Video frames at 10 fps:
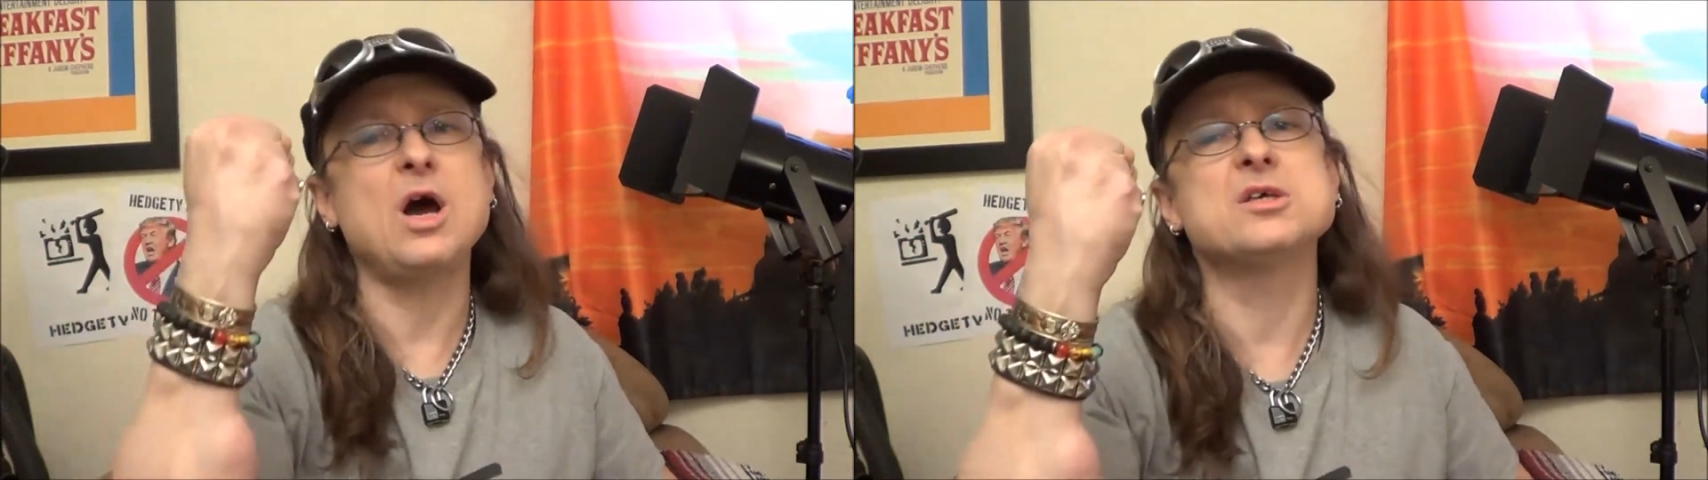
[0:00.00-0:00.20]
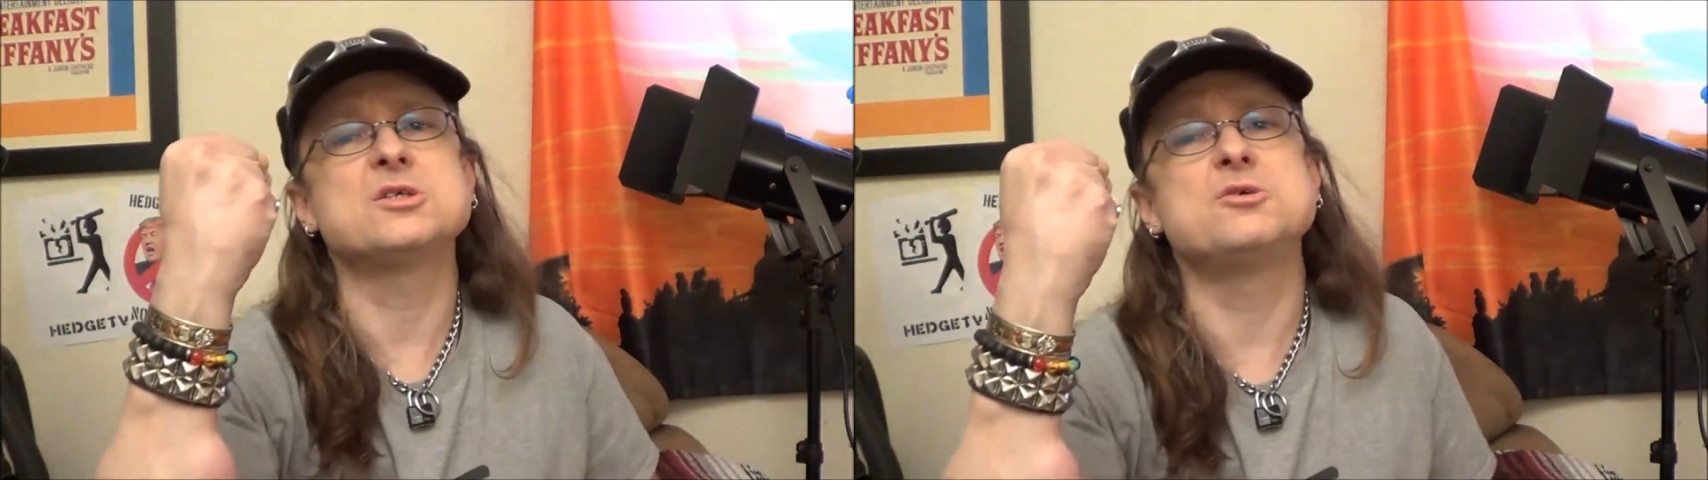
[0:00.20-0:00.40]

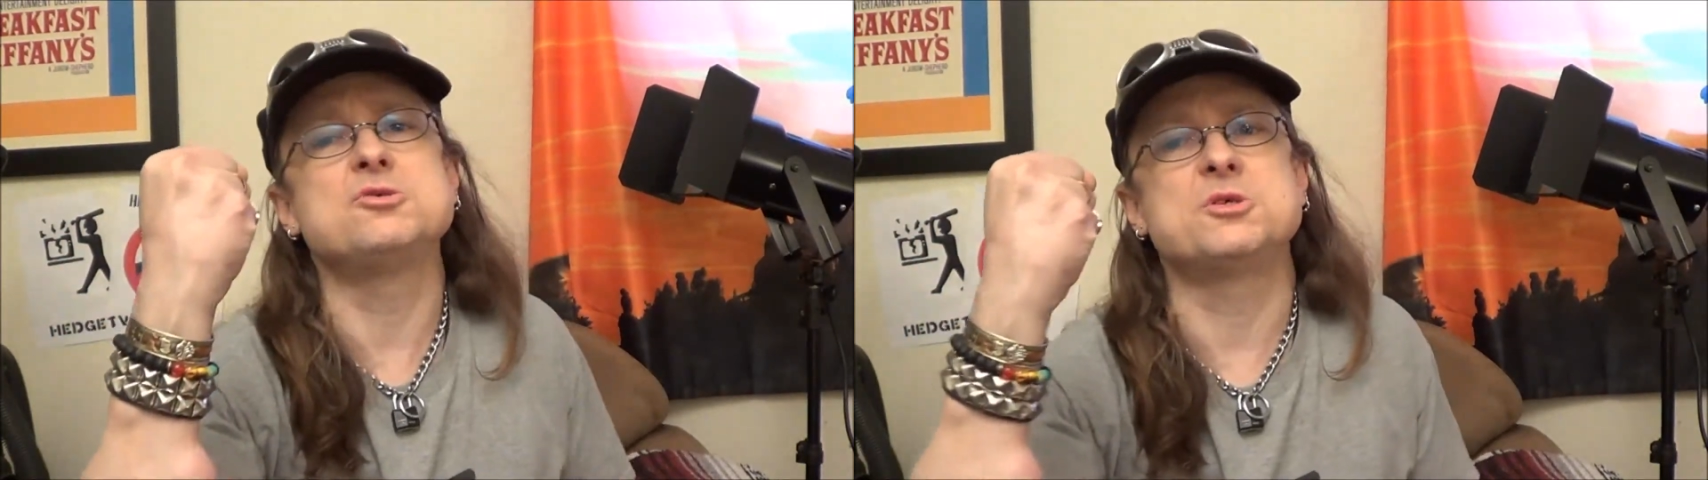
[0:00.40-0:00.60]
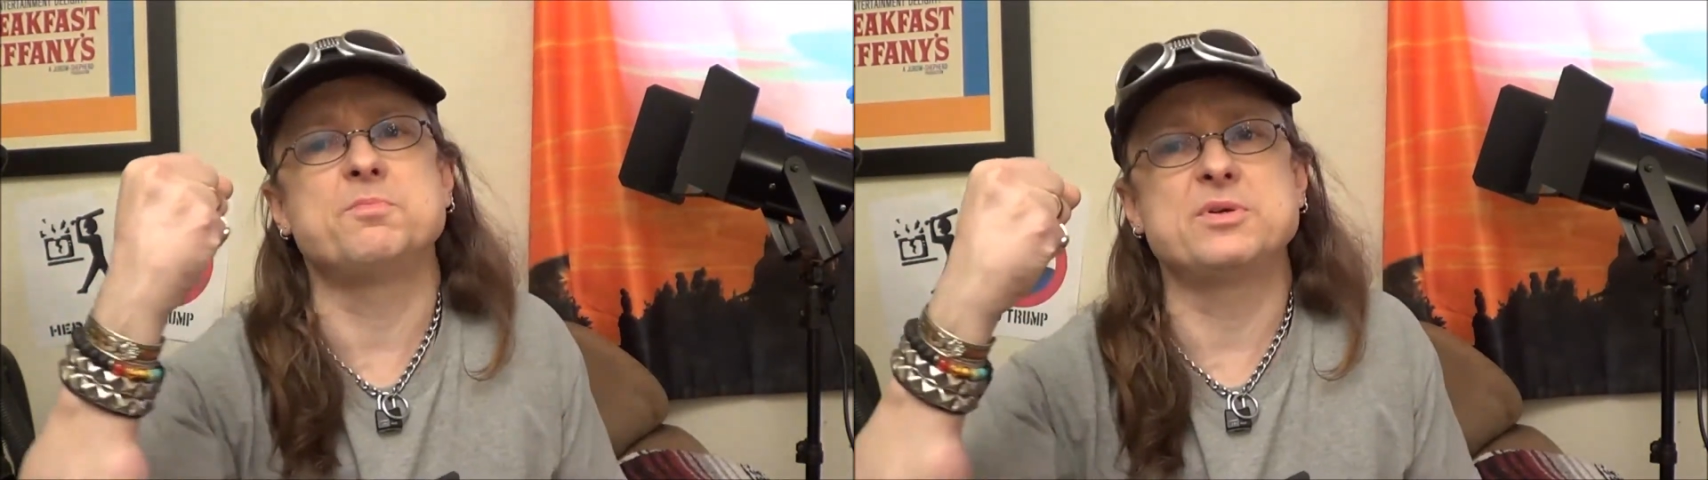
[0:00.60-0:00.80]

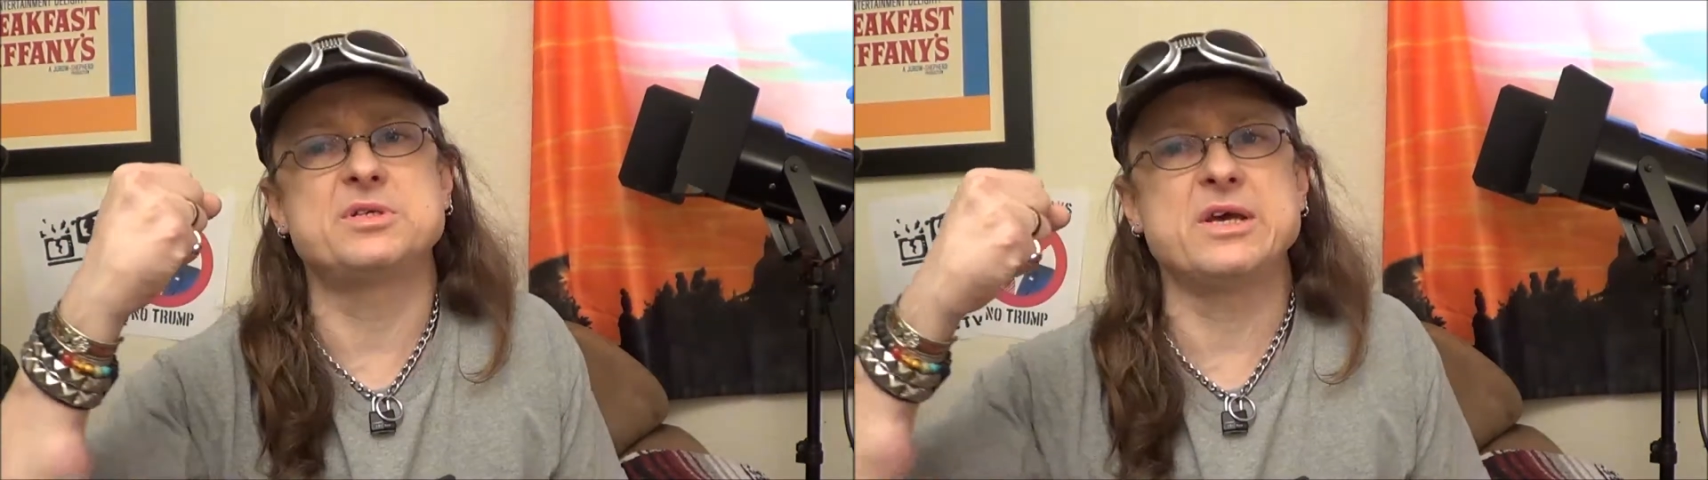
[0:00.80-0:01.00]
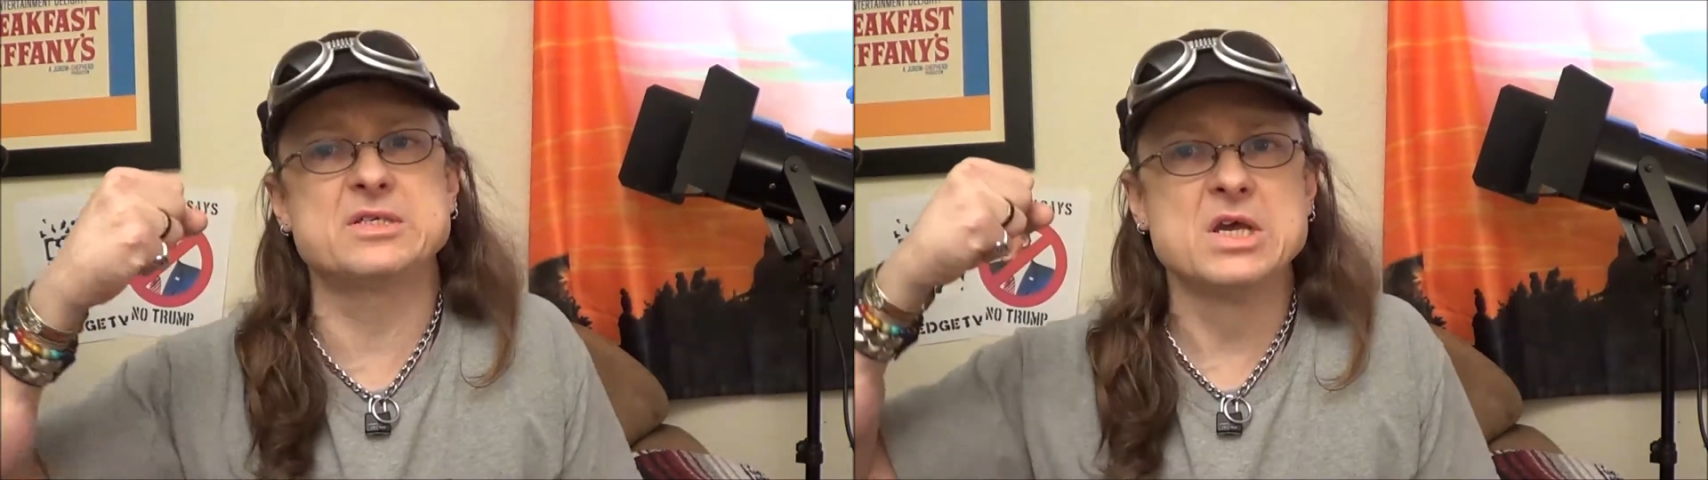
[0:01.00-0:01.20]
Constitution
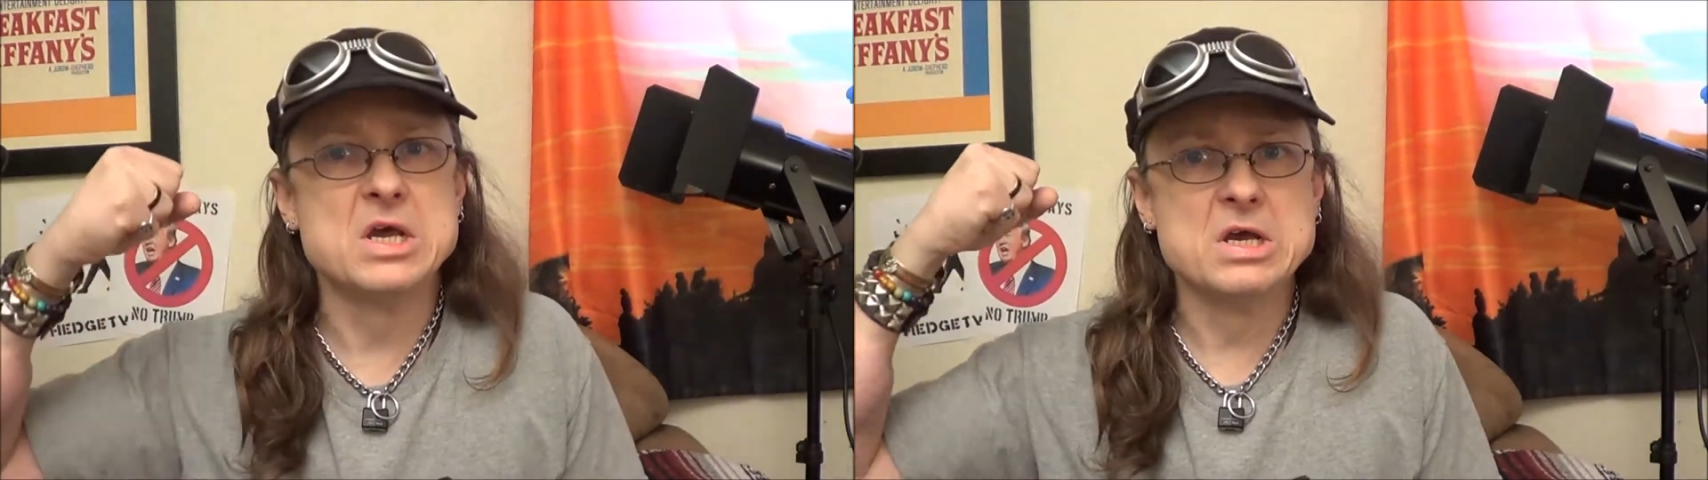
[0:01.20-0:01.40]
protects